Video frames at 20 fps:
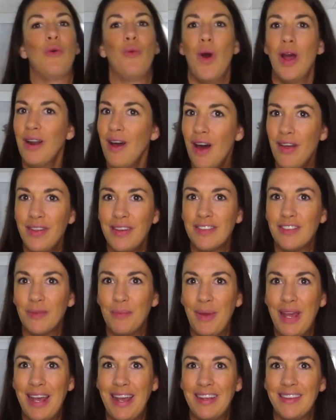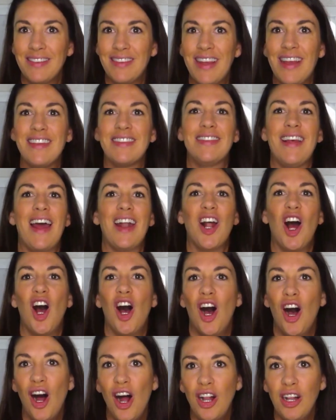So what all this means is that
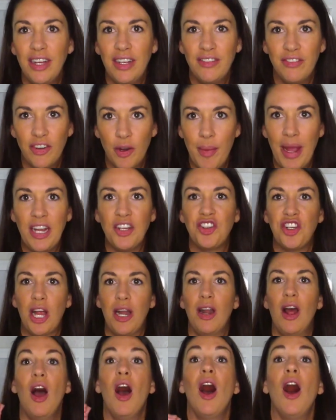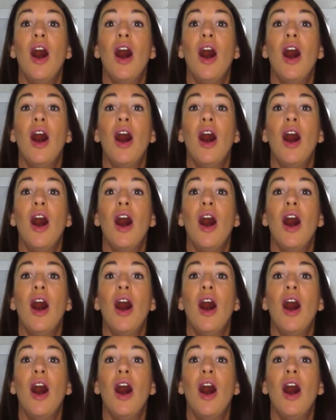all information